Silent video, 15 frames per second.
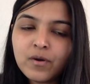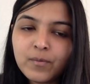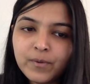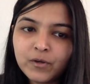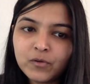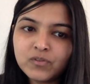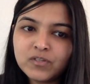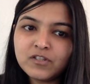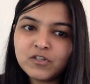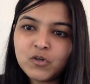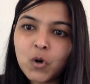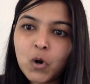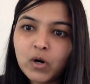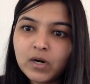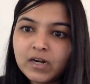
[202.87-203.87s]
because it's
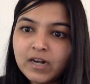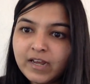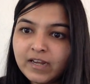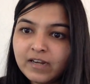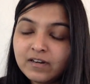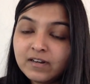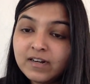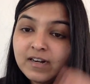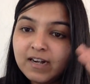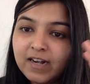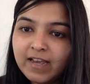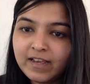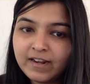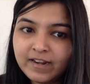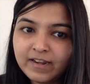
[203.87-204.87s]
not like a
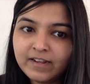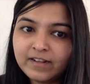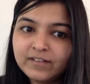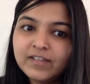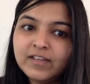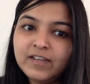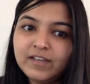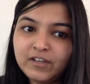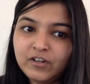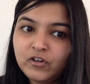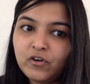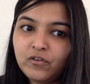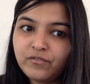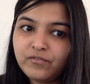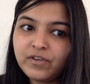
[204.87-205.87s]
glaring thing in
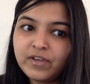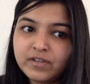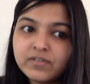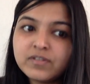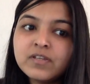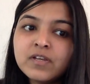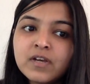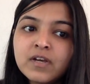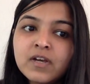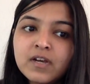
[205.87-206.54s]
your face.